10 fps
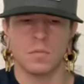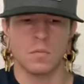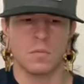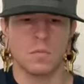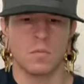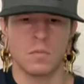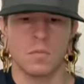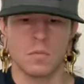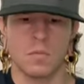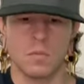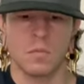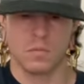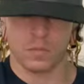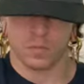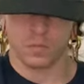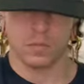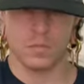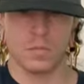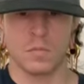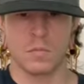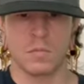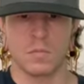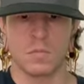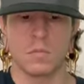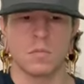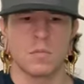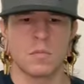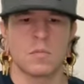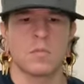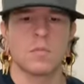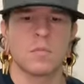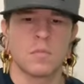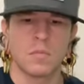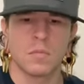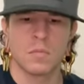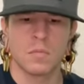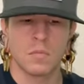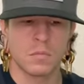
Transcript: (silence)